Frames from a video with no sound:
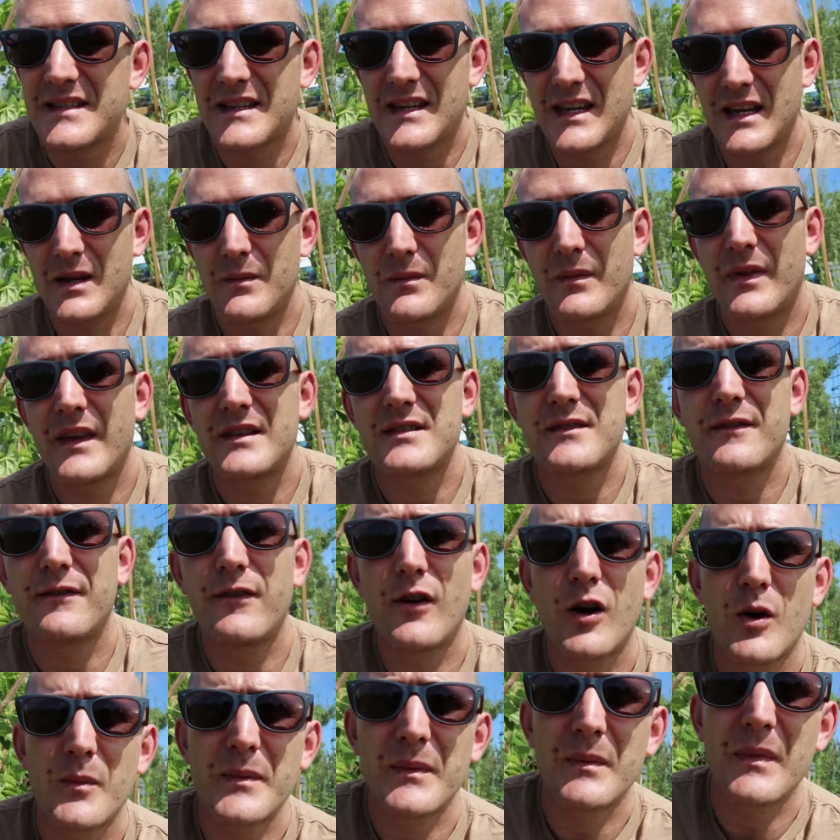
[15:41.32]
scheme, there's a
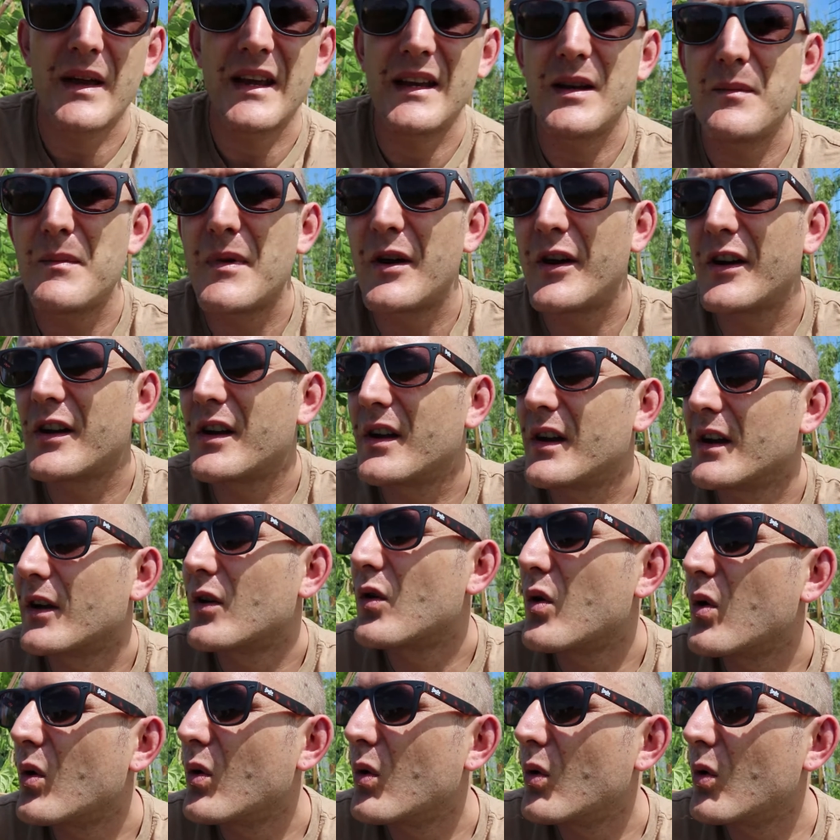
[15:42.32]
farm in America
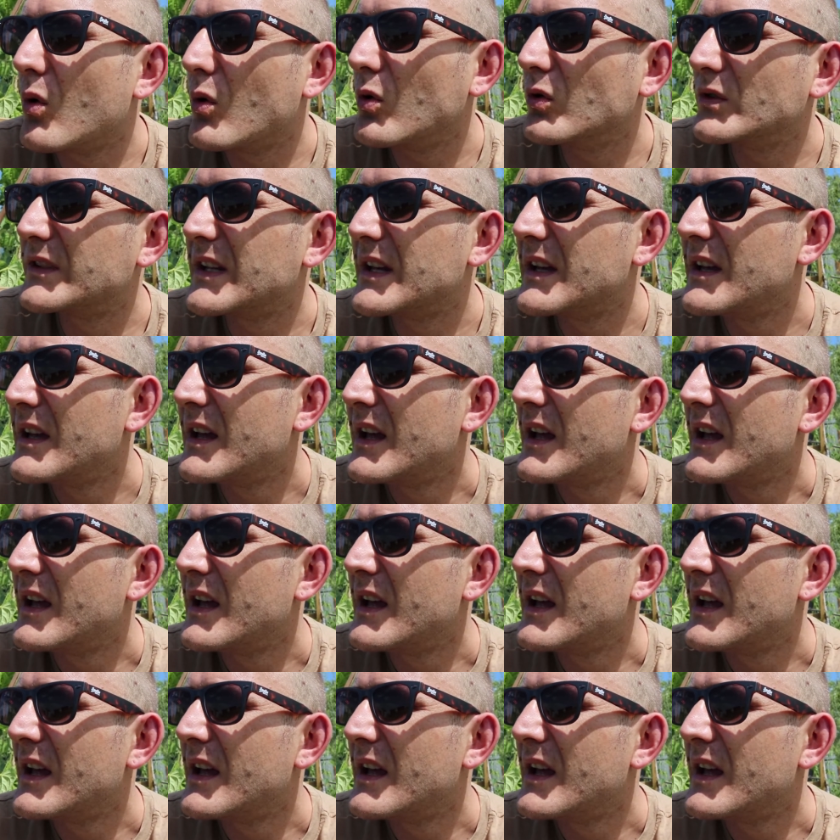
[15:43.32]
called,